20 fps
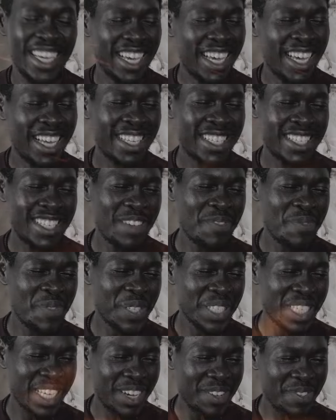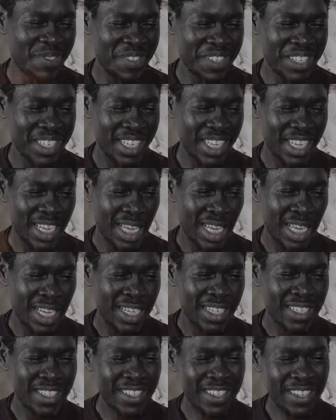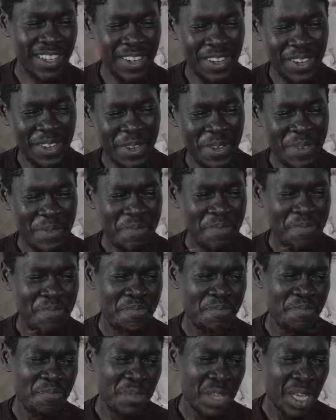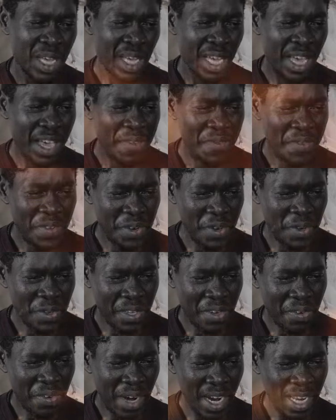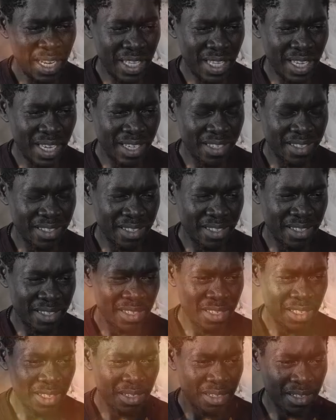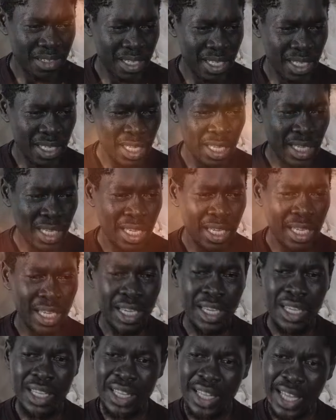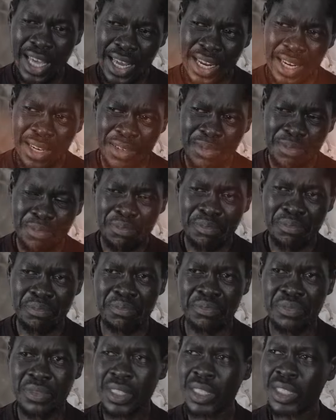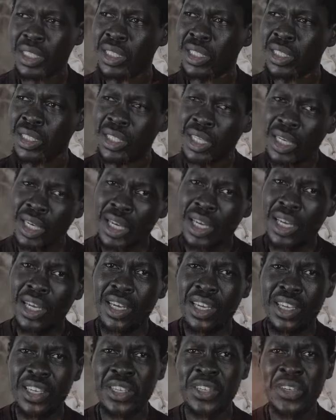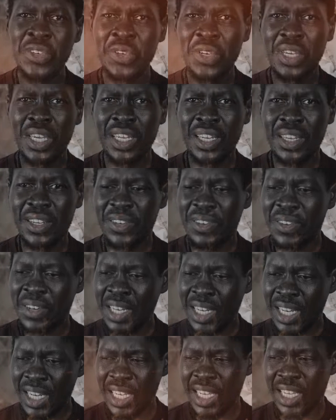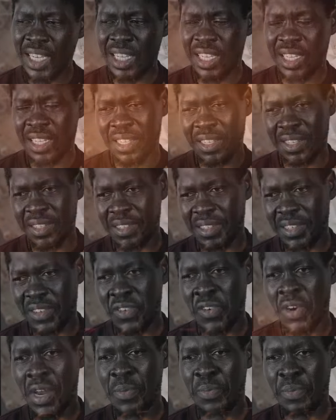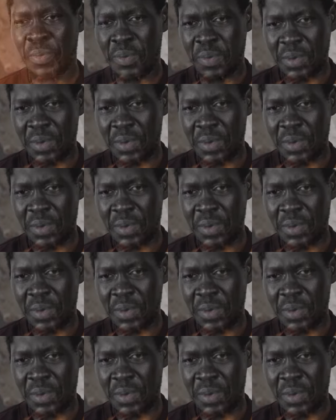in simple terms. So if you do the right things, then you can really reap